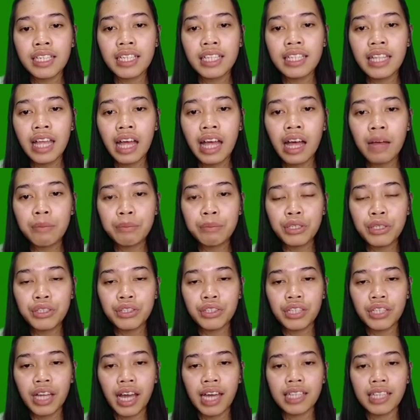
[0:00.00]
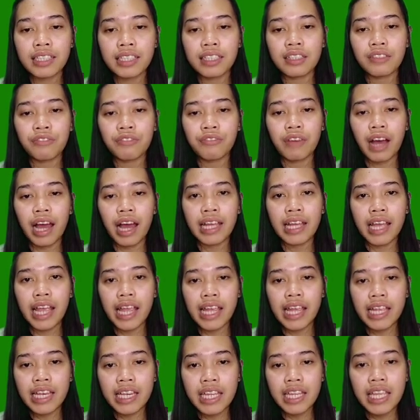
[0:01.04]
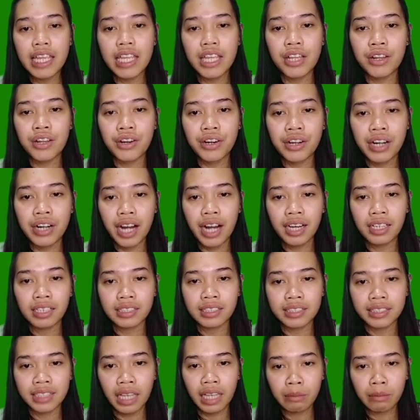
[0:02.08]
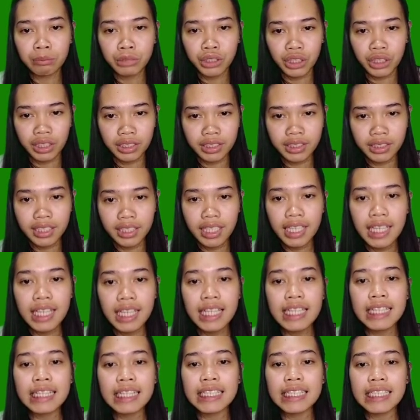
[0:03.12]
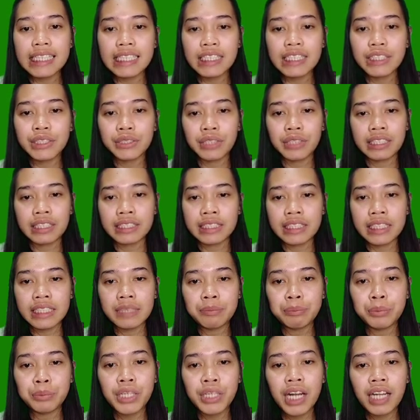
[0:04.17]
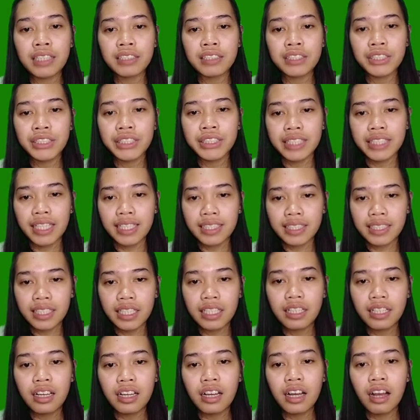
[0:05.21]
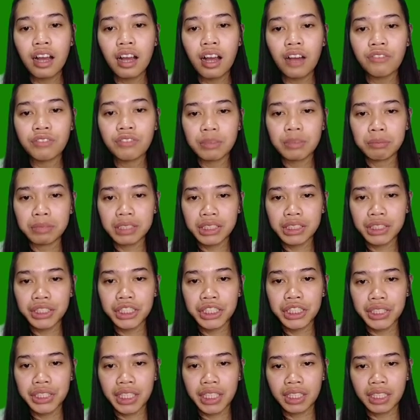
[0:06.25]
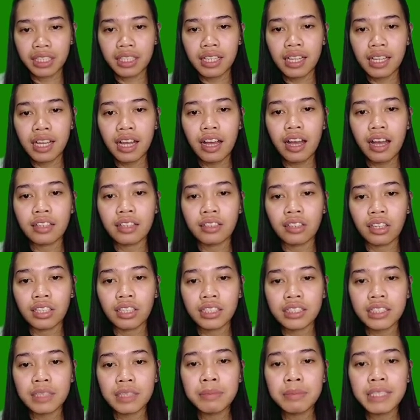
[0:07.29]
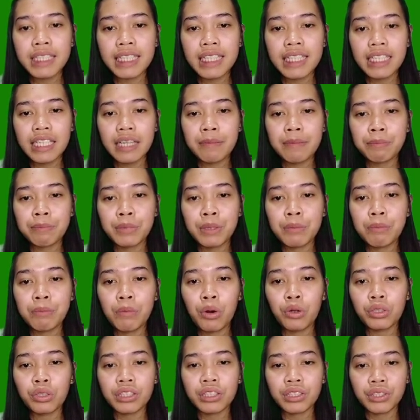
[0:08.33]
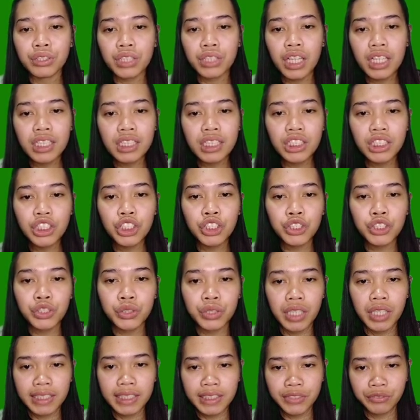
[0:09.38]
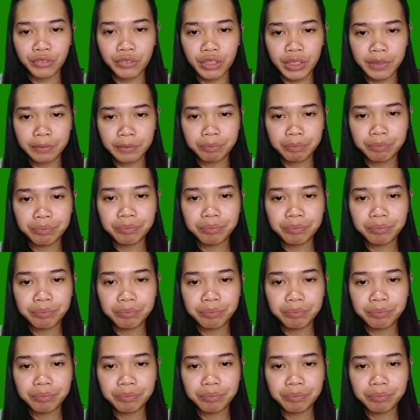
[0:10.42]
can help you to identify any incorrect assumptions, lead to a deeper understanding of the material, and ultimately promote knowledge transfer.